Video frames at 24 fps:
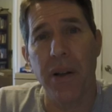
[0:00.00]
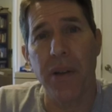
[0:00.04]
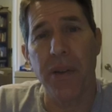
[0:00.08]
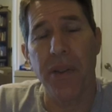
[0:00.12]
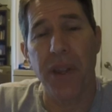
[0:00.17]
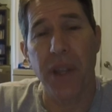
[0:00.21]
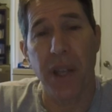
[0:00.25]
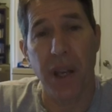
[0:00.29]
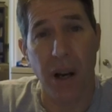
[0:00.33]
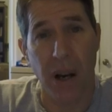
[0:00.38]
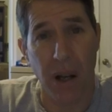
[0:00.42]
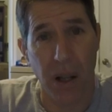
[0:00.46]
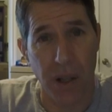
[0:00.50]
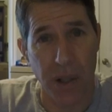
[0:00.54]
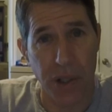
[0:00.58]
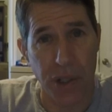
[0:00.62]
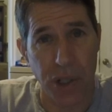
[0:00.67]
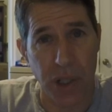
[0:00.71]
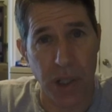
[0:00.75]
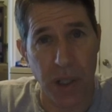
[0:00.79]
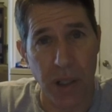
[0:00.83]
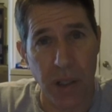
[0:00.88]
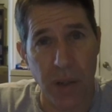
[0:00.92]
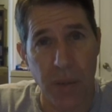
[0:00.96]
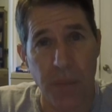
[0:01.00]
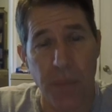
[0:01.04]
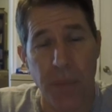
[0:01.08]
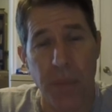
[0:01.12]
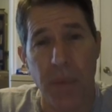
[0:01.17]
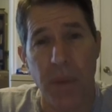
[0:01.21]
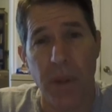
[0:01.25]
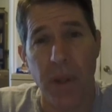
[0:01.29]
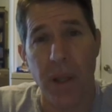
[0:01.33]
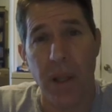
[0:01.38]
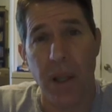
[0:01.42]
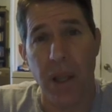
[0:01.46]
theology,
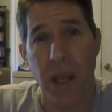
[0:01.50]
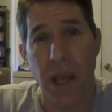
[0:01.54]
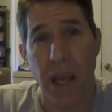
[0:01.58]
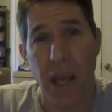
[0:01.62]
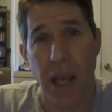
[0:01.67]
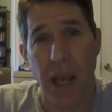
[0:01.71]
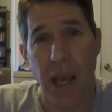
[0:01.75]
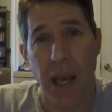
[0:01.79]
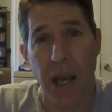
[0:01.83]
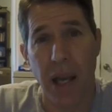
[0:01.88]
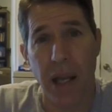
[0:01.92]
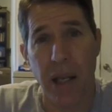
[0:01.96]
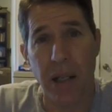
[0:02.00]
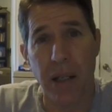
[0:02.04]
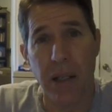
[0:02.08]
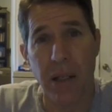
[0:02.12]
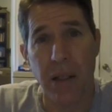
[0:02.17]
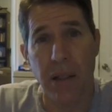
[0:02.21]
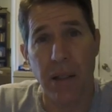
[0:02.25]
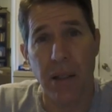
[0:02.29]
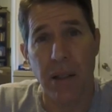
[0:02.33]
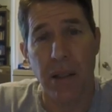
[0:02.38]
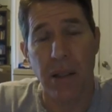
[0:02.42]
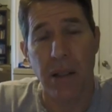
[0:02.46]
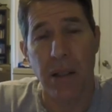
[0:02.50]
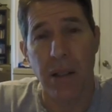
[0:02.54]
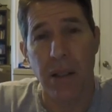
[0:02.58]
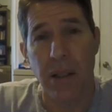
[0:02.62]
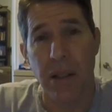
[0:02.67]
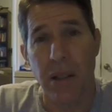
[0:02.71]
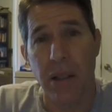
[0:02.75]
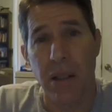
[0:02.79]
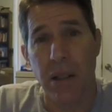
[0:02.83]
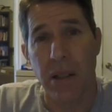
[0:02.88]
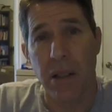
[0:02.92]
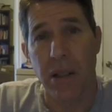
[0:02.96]
and
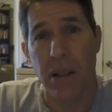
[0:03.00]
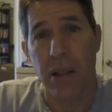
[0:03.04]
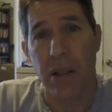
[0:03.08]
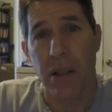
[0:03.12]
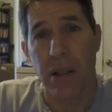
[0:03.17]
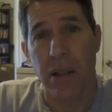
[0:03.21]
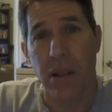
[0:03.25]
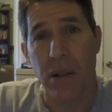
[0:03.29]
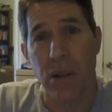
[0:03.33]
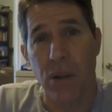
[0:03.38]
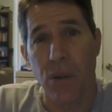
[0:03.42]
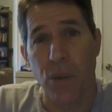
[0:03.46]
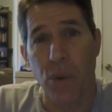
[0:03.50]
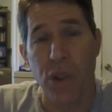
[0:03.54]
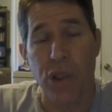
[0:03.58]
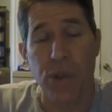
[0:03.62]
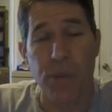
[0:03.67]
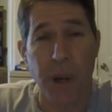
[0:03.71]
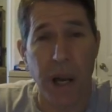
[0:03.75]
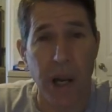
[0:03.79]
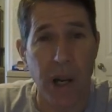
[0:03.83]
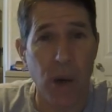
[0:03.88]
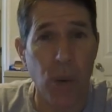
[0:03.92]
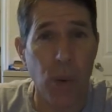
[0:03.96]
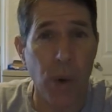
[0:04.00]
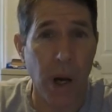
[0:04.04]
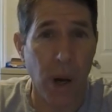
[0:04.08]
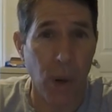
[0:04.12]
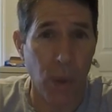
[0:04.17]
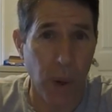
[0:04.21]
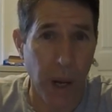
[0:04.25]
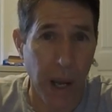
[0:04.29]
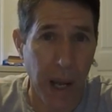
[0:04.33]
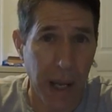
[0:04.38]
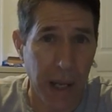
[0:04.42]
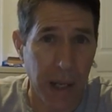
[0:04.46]
was better well
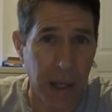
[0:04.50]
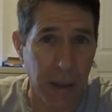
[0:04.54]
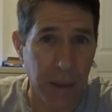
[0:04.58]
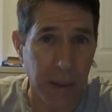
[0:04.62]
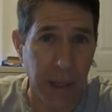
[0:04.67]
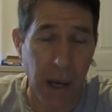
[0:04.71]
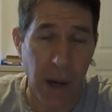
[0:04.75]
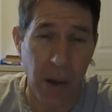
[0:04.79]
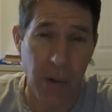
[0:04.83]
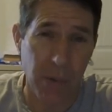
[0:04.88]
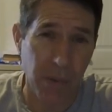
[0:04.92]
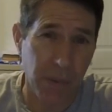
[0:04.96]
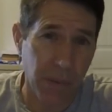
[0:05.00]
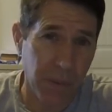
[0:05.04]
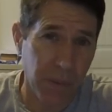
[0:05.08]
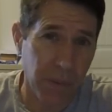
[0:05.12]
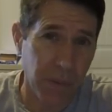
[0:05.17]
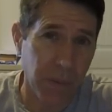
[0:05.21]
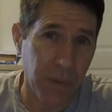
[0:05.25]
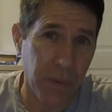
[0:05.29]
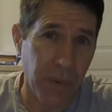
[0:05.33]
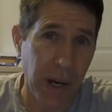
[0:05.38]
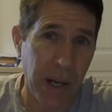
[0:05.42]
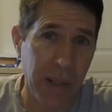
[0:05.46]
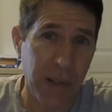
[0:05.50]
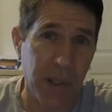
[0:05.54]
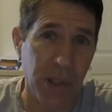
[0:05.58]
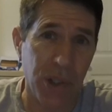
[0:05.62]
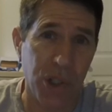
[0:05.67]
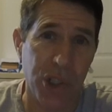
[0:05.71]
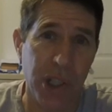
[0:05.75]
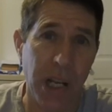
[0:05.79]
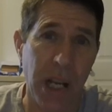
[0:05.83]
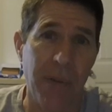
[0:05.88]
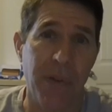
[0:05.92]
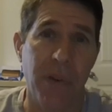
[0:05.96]
read. Now, Francis
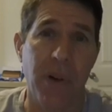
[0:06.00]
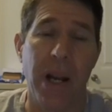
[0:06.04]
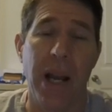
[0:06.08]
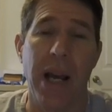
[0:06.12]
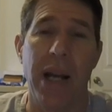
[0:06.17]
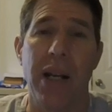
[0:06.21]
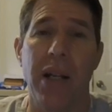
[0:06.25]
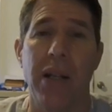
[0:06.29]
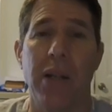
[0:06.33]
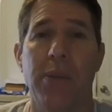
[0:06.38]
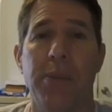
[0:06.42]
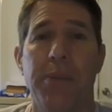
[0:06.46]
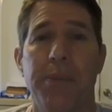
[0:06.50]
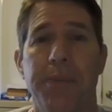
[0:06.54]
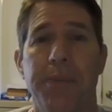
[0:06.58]
Schaeffer had a...